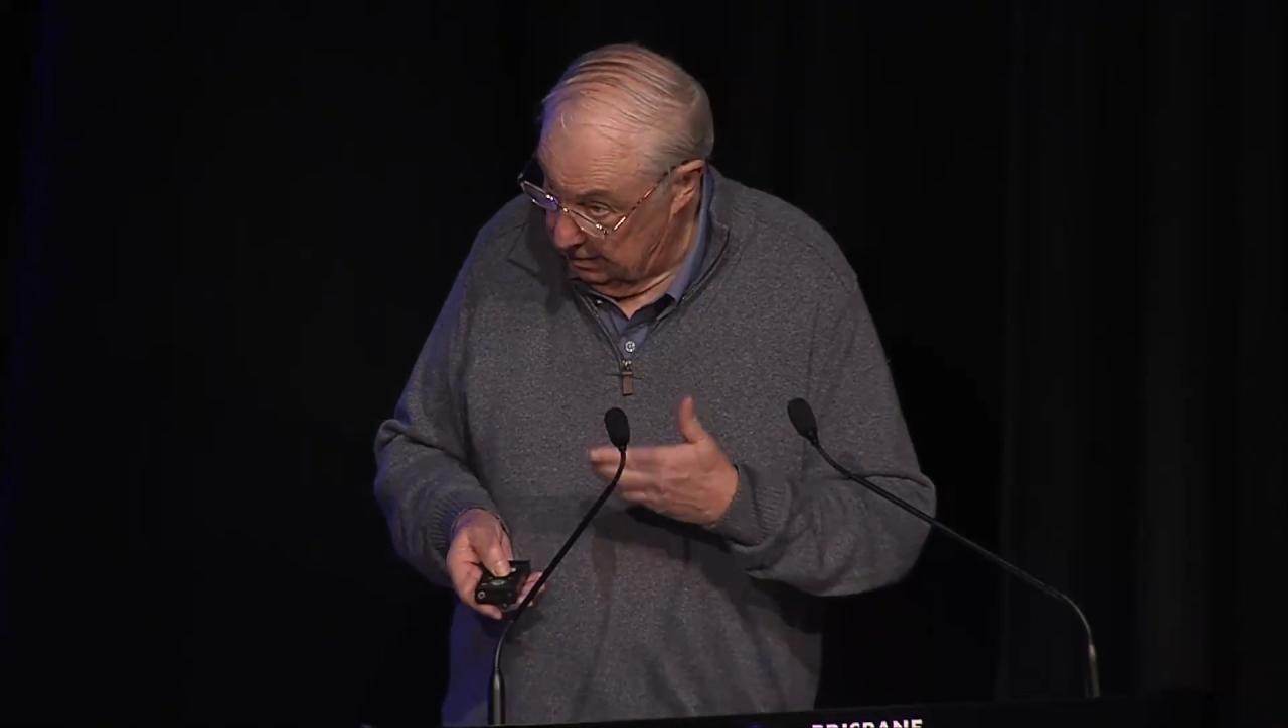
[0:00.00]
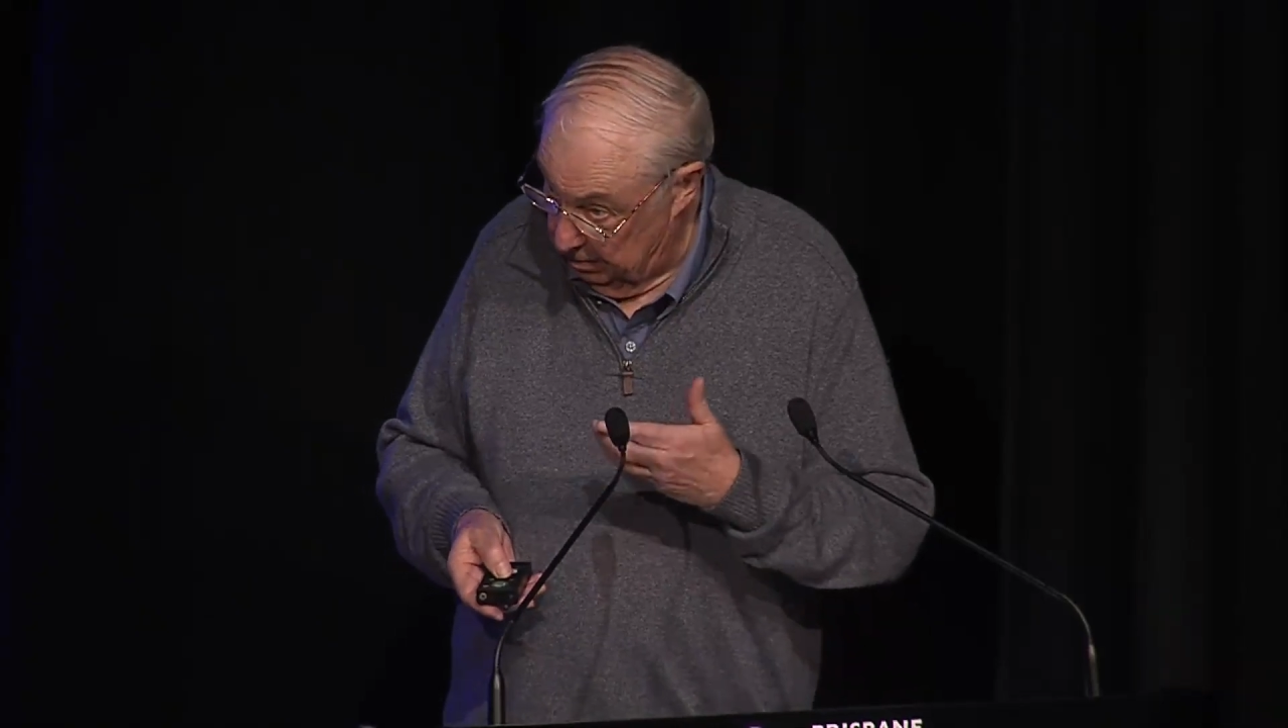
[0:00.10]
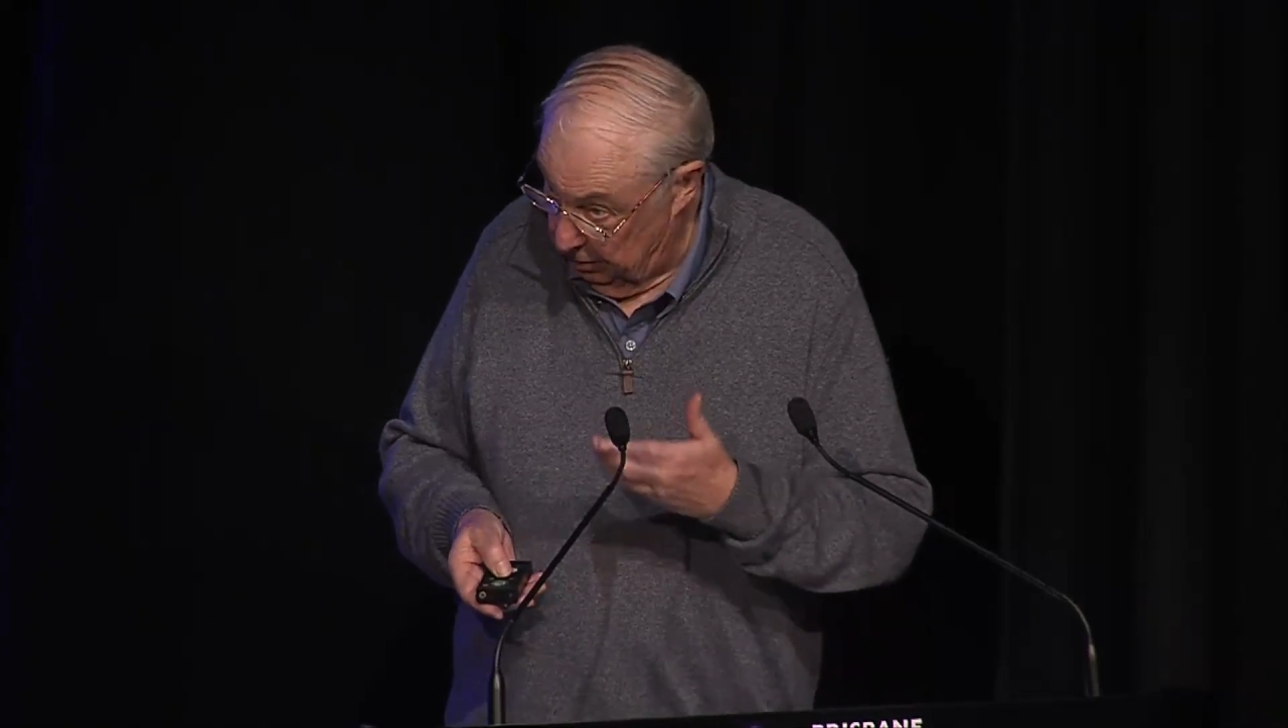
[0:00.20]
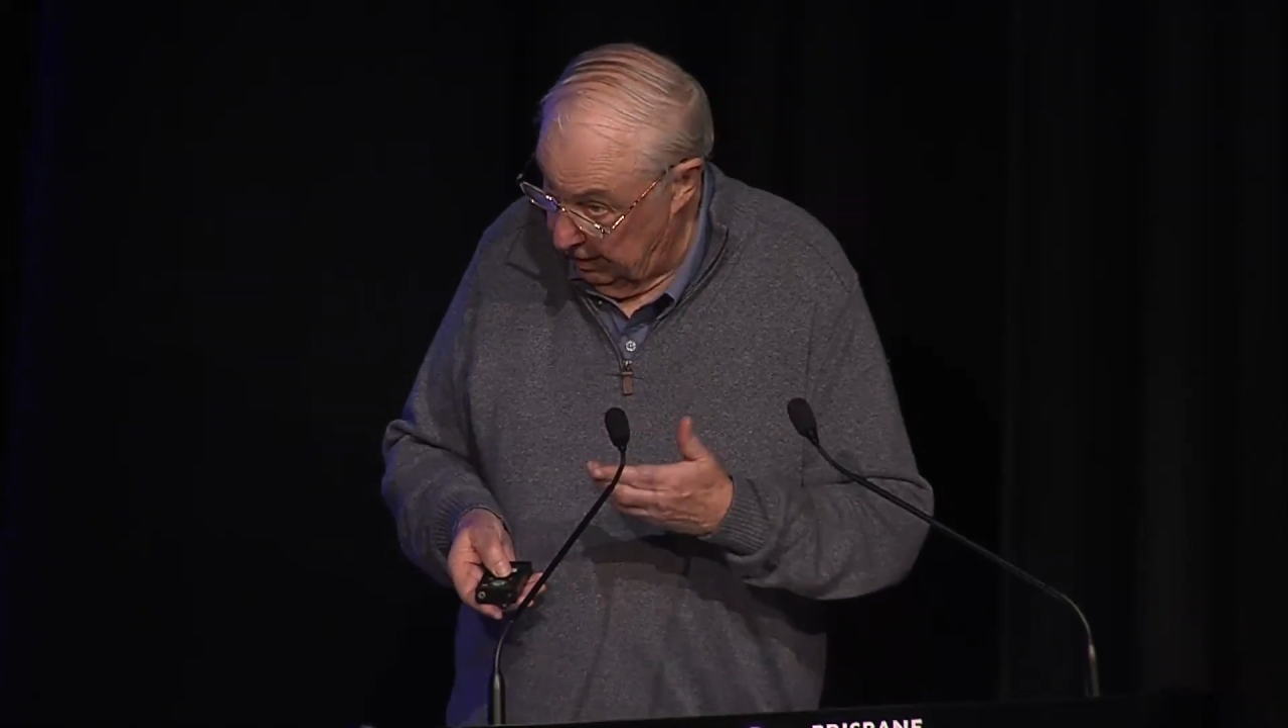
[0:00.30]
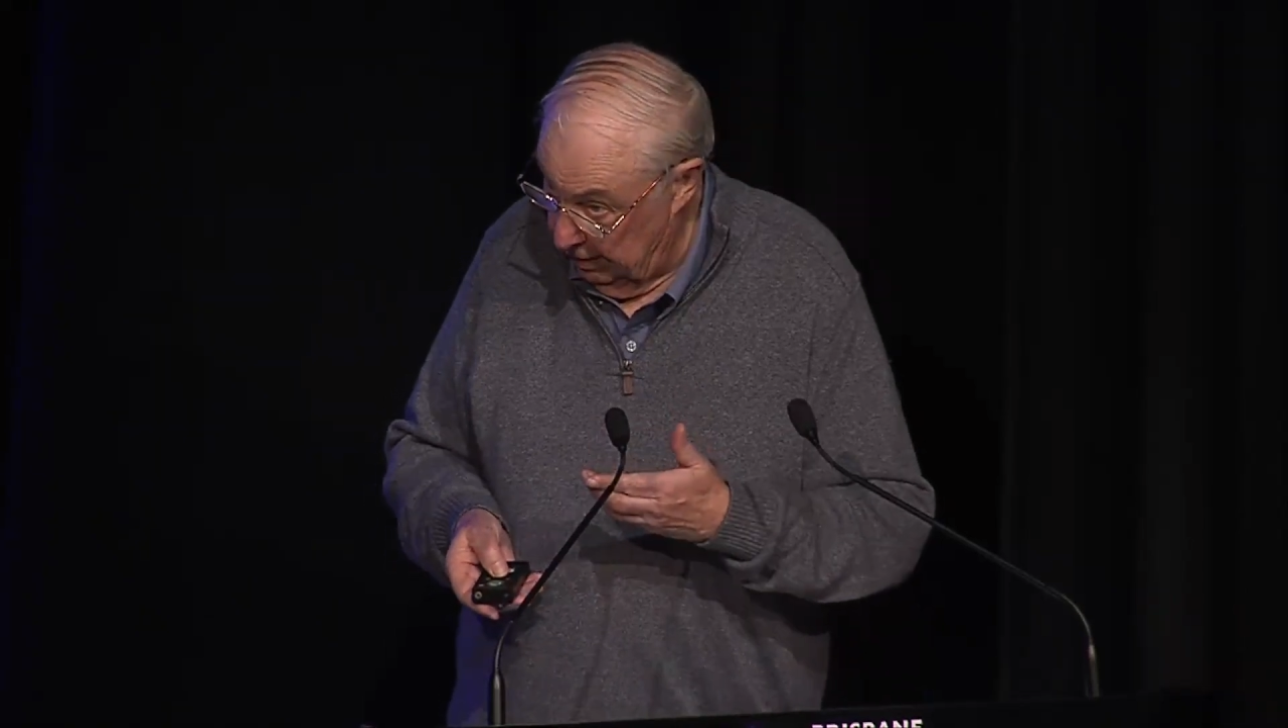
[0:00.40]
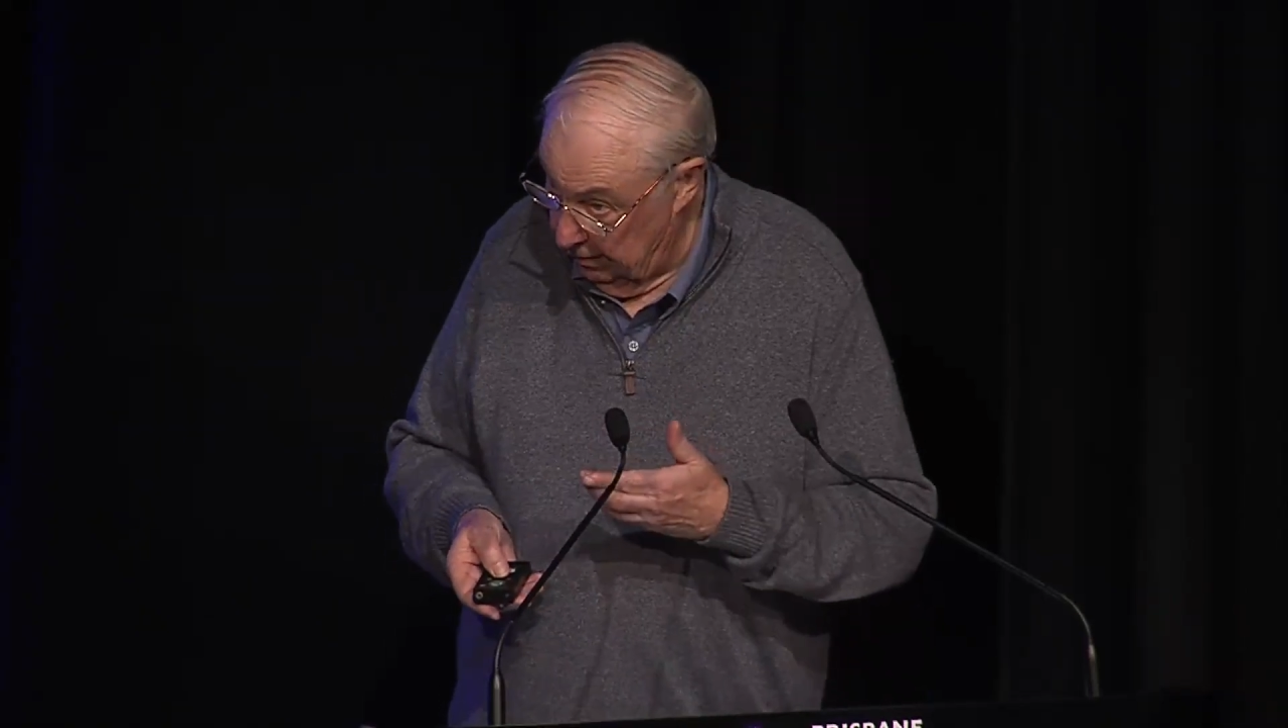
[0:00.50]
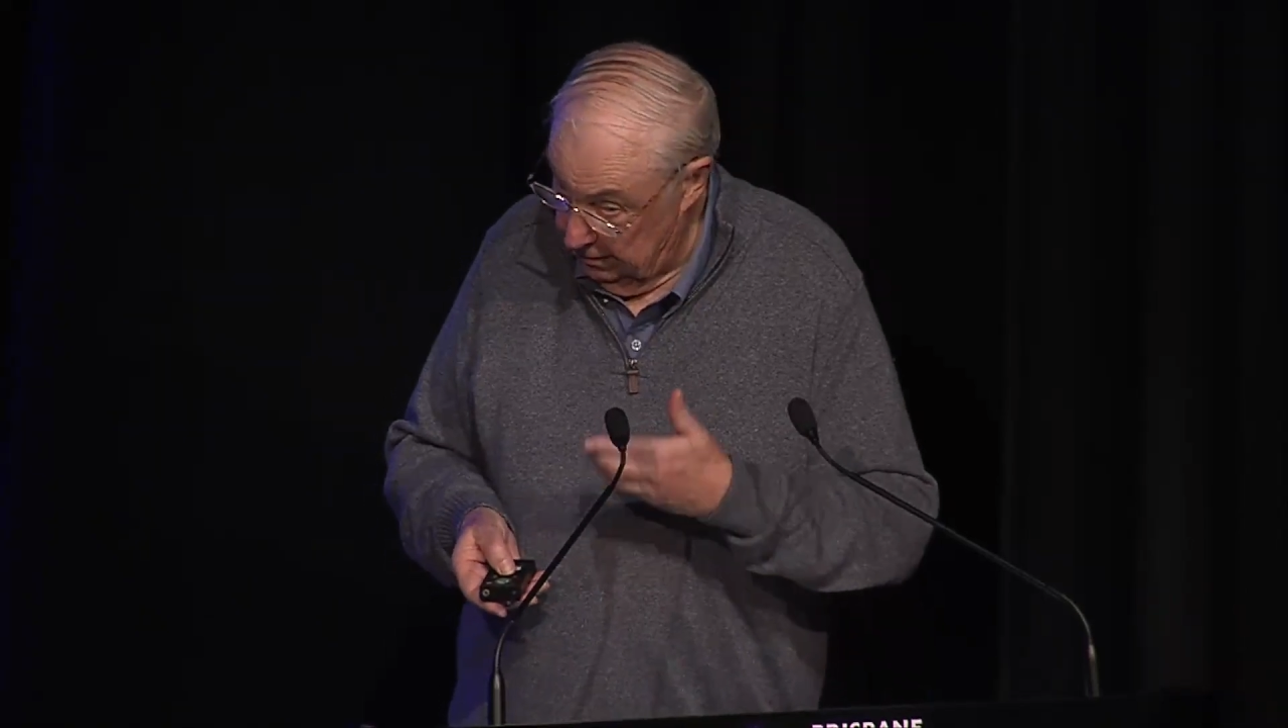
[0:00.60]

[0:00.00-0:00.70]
are perennial,